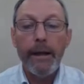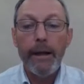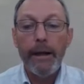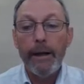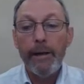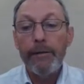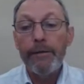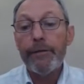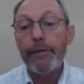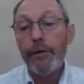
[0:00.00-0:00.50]

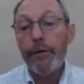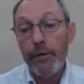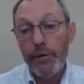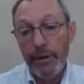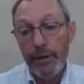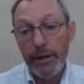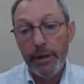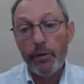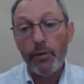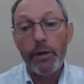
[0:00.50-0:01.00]
uh,
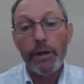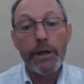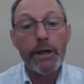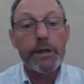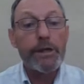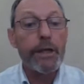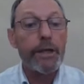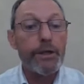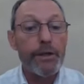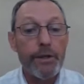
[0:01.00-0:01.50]
through the
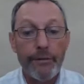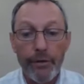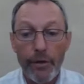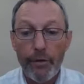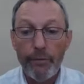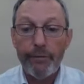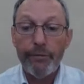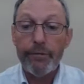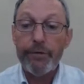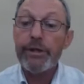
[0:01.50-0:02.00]
organisation
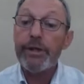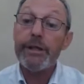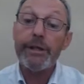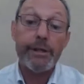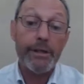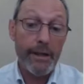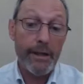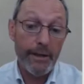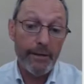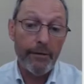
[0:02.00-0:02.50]
of
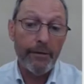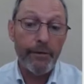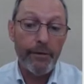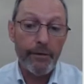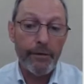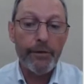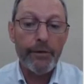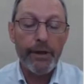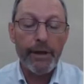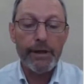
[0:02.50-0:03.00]
conferences and
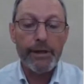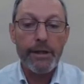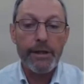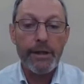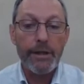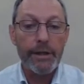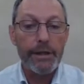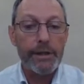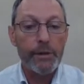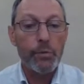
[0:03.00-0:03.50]
through things
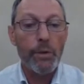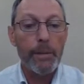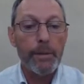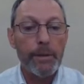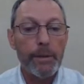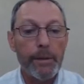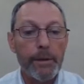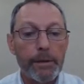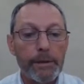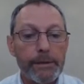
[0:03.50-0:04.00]
like these
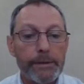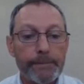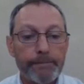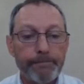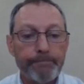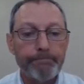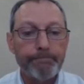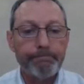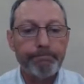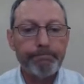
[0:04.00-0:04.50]
webinars.
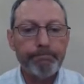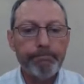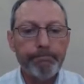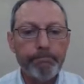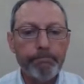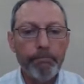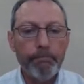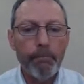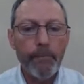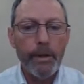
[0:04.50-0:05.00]

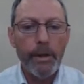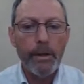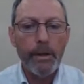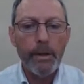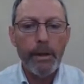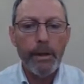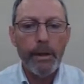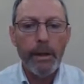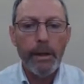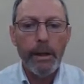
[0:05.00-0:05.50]

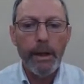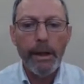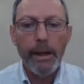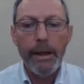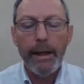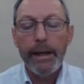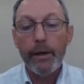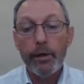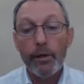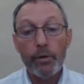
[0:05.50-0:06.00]

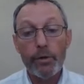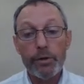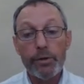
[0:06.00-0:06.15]
Uh, and of